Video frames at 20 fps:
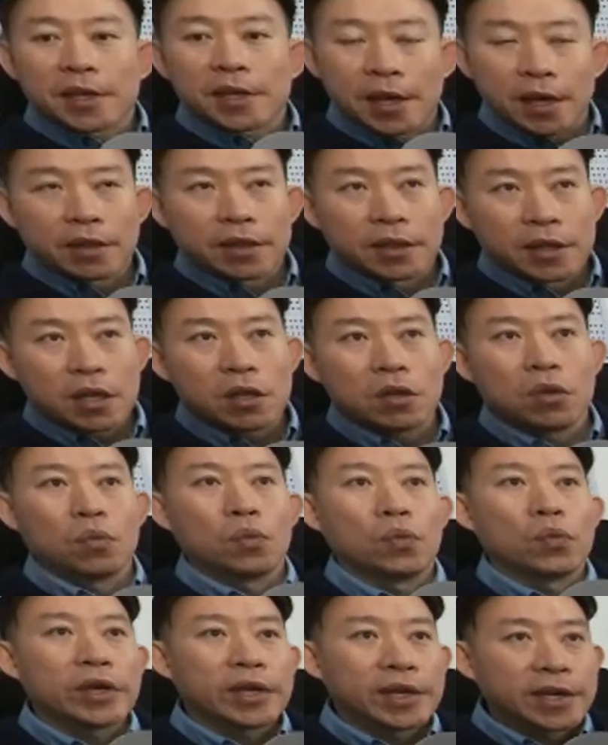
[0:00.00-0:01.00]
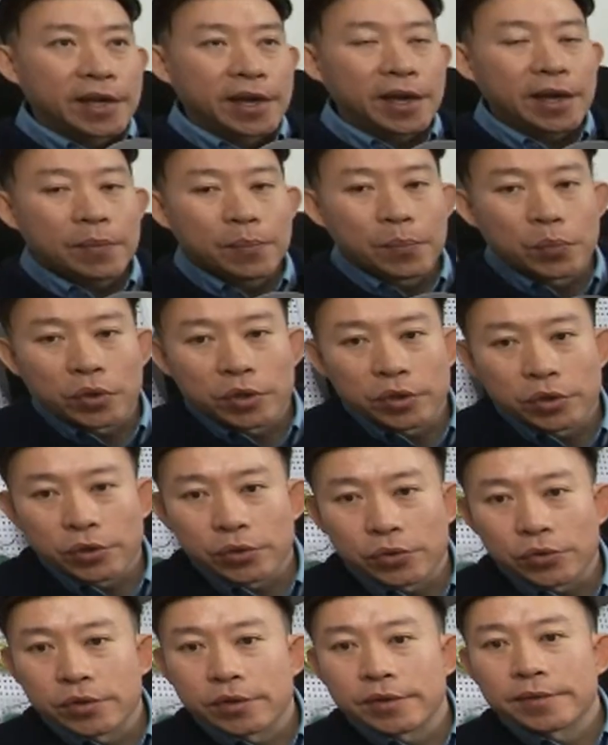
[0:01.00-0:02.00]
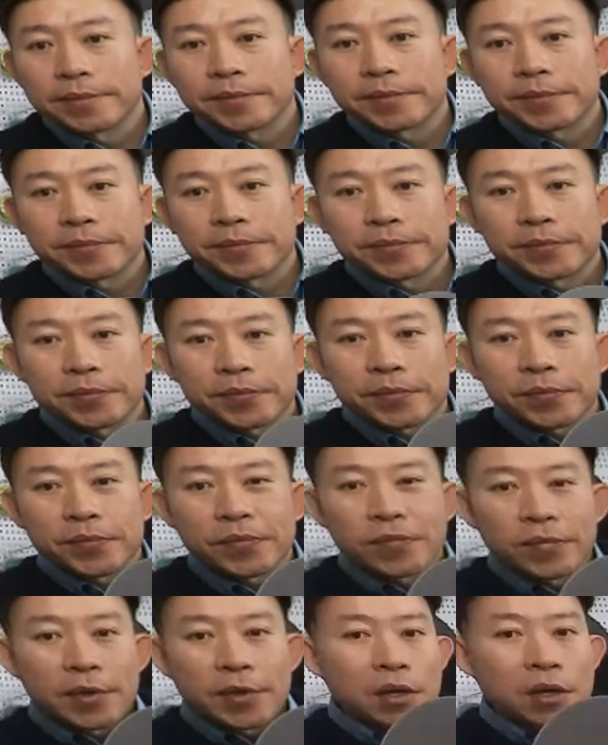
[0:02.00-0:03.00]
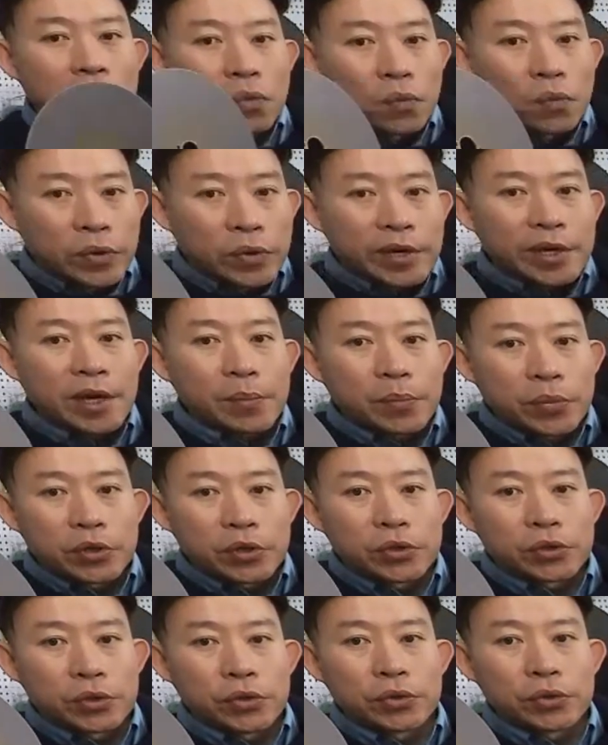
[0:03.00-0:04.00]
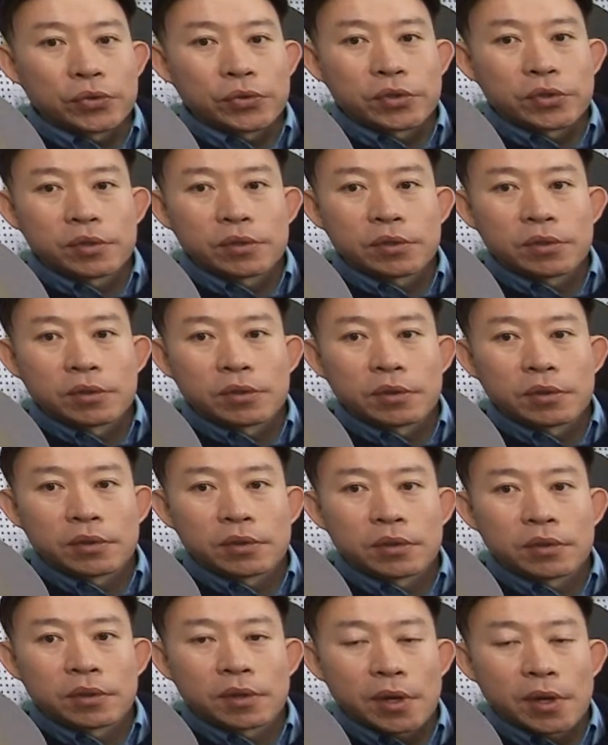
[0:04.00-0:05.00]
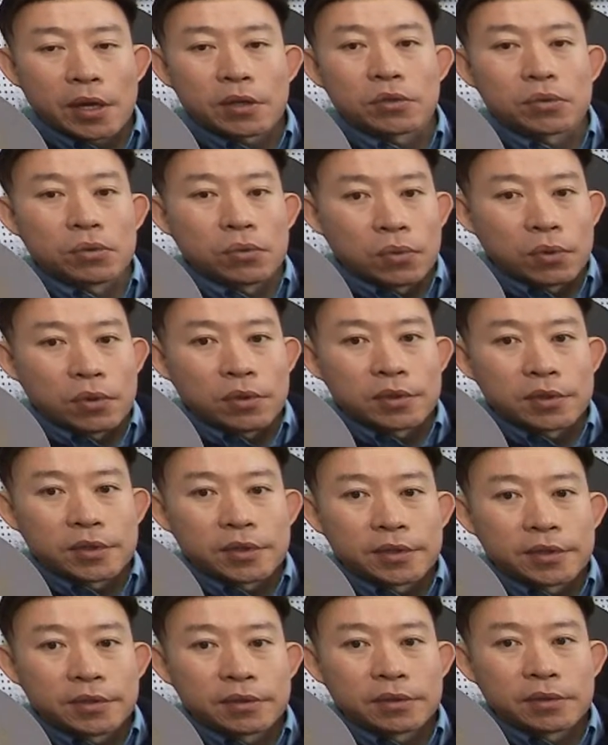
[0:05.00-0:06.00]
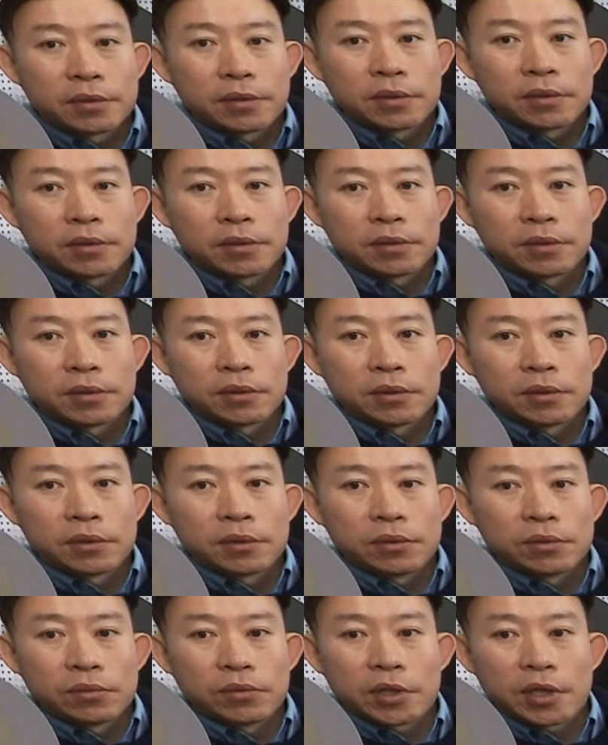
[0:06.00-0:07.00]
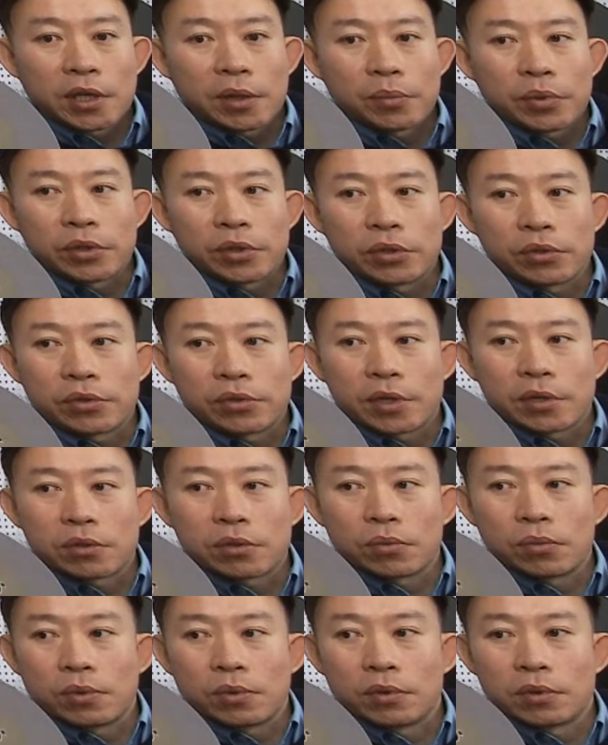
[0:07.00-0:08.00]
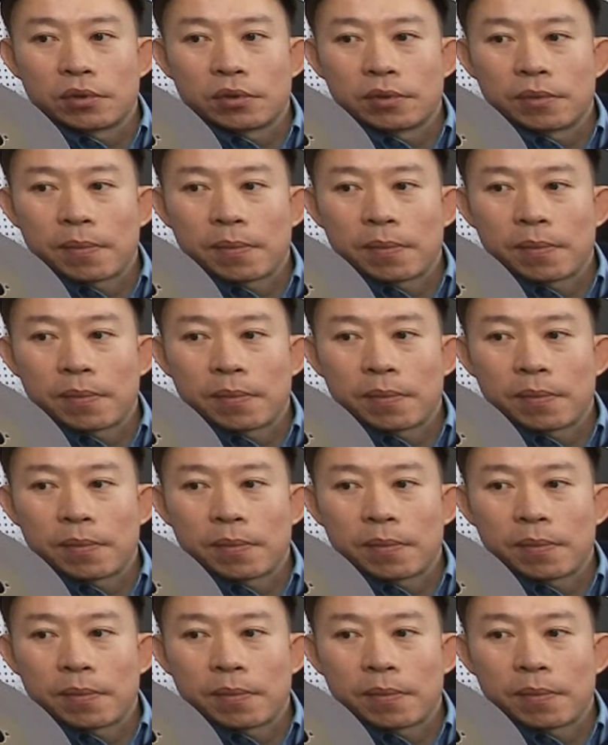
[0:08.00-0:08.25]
and then we can produce. We can produce as you want. We can produce as you want.